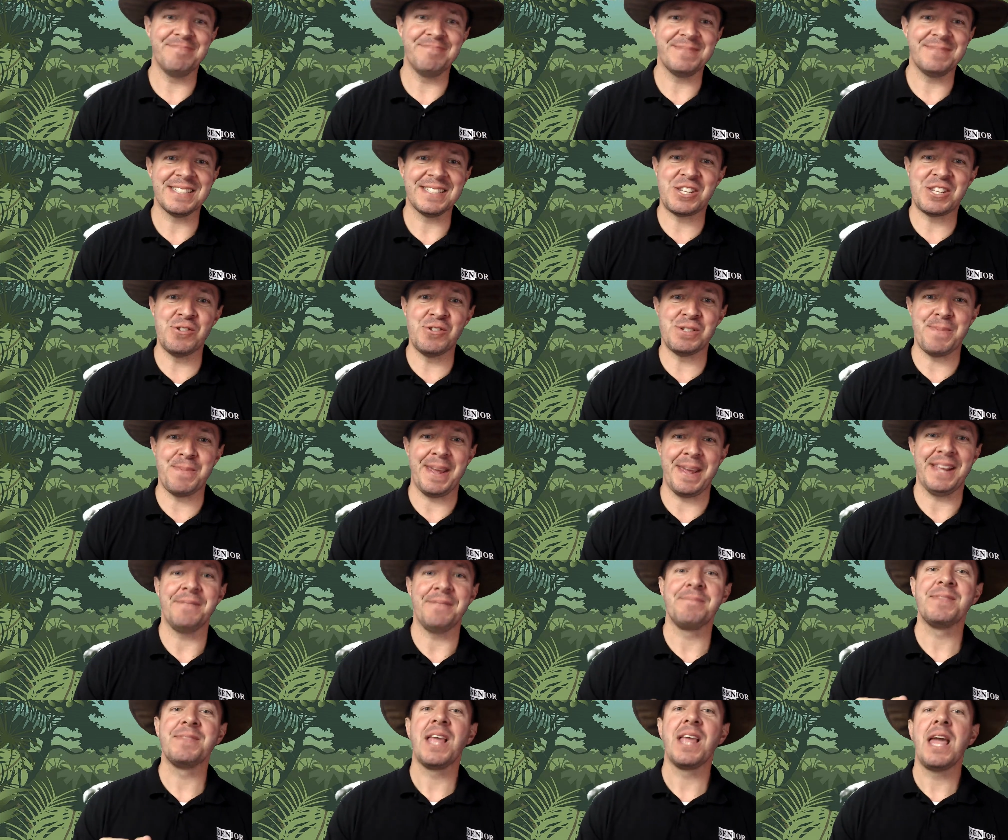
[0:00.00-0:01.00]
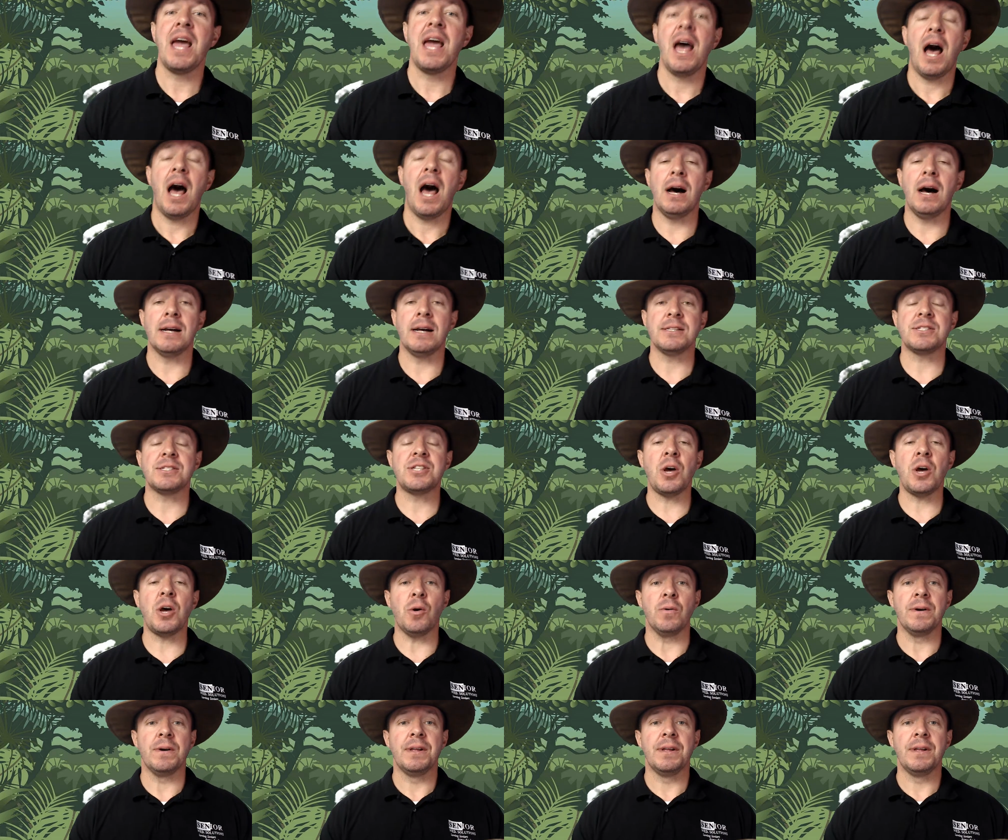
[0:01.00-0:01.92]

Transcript: Excuse me. Uh, so,